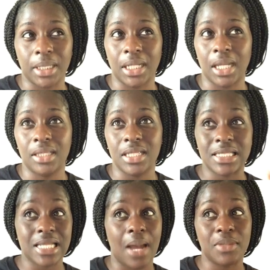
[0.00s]
but
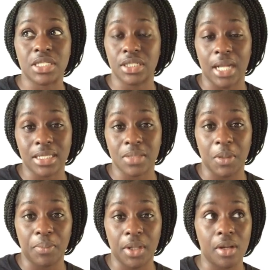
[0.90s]
this time it stood out to
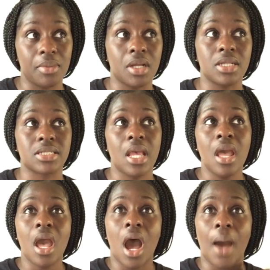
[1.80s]
me, period, because
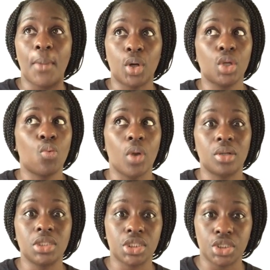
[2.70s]
I'm on a
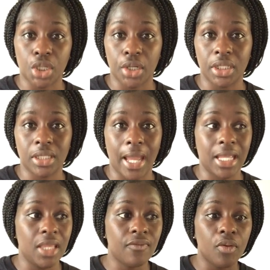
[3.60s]
wellness journey,
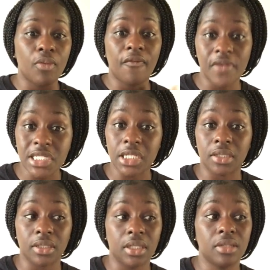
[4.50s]
like, even
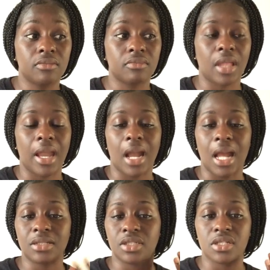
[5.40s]
physically. Like,
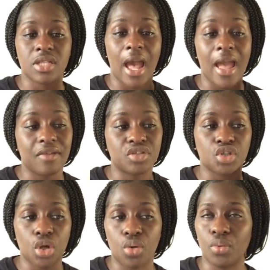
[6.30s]
I just, I have
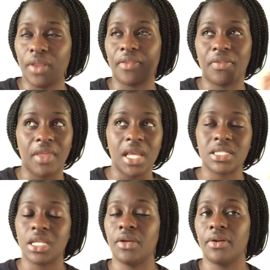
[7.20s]
struggled with
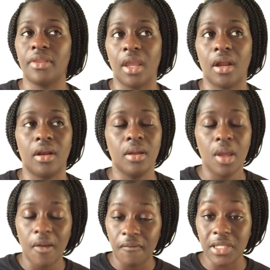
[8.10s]
things here and there
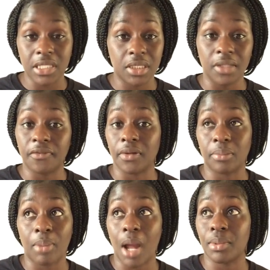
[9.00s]
physically for
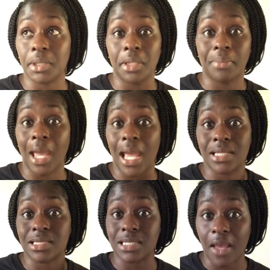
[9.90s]
probably the
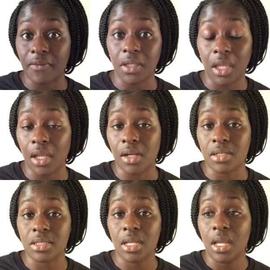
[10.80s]
past seven
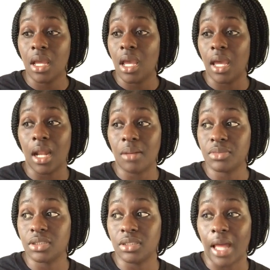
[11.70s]
years. And
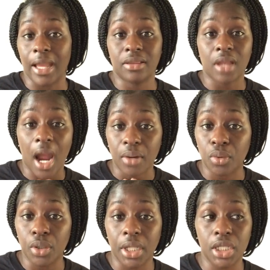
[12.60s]
I'm, like,
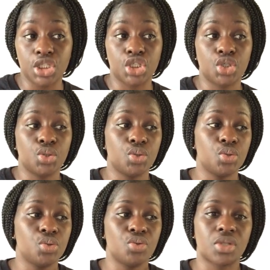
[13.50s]
thyroid
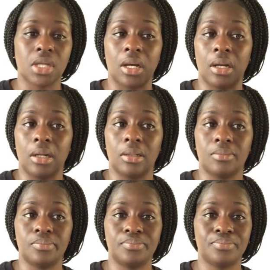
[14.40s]
issues,
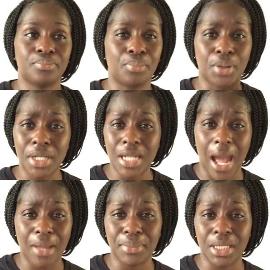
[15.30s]
um...
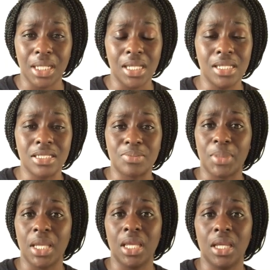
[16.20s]
pre-diabetes,
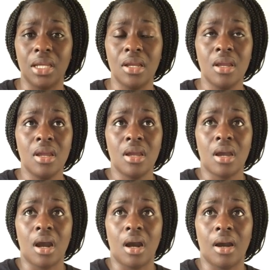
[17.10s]
being
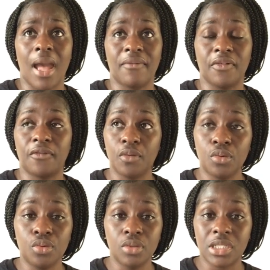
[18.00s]
uh, having
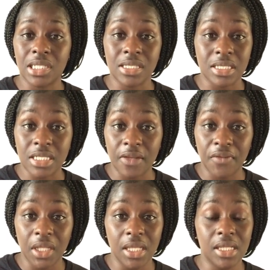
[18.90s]
food
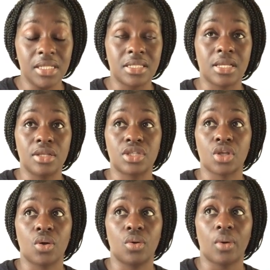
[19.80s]
sensitivities.
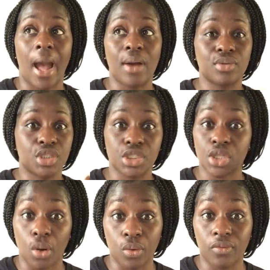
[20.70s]
So I was
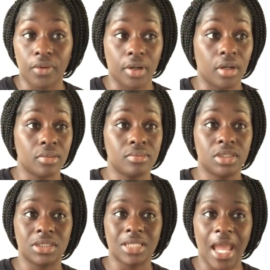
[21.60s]
just over
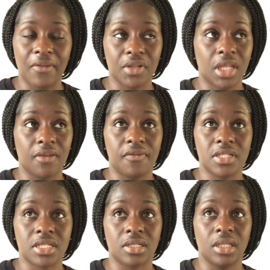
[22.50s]
just everything
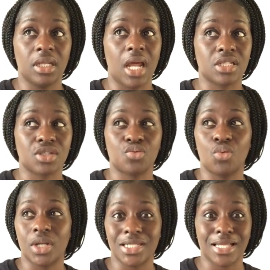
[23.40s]
physically, and I just
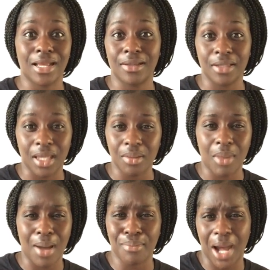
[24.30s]
wanted to get
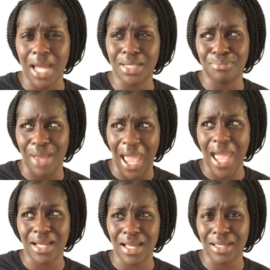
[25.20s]
my body
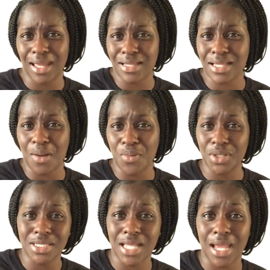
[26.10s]
back, I guess I
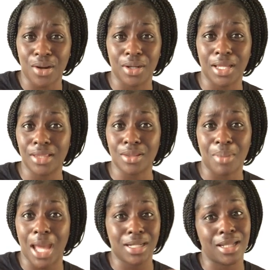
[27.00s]
want to say, or get the
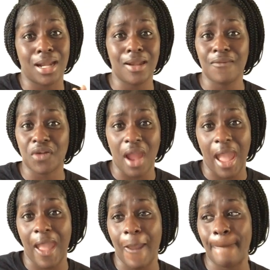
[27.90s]
body that I never
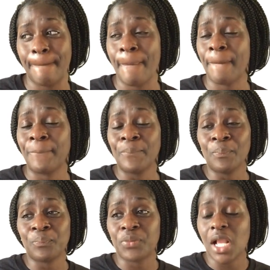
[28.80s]
had.
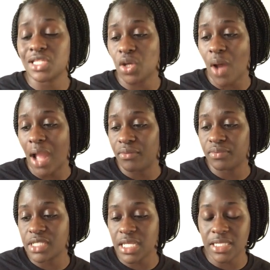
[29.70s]
So
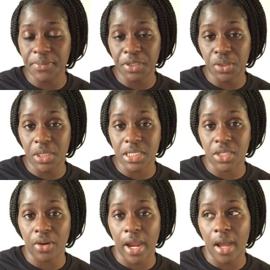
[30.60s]
I've seen something on
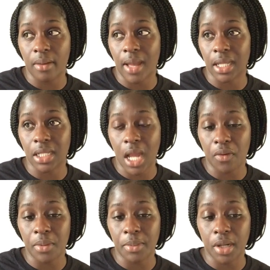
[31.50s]
Instagram. I
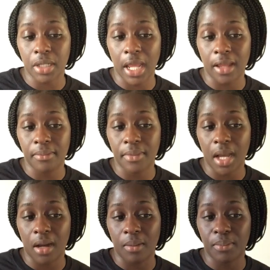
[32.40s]
cannot remember her name,
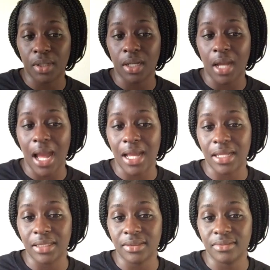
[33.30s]
um, but
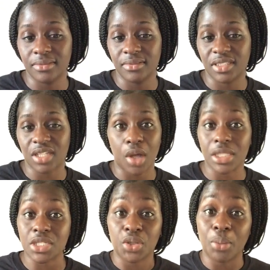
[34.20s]
I saw
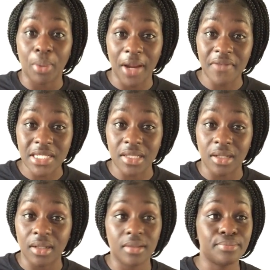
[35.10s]
this on the Breakfast
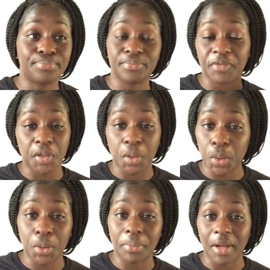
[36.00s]
Club. If you don't
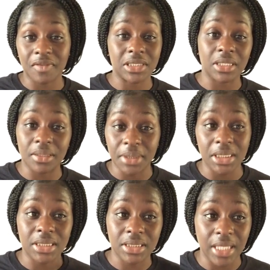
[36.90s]
know who the Breakfast Club
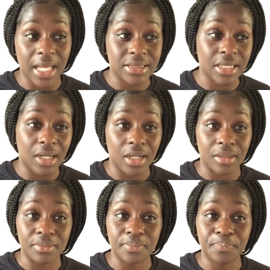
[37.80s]
is, that's
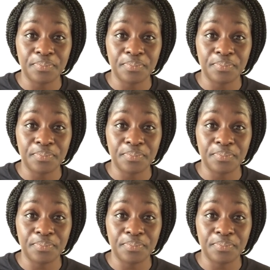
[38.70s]
um,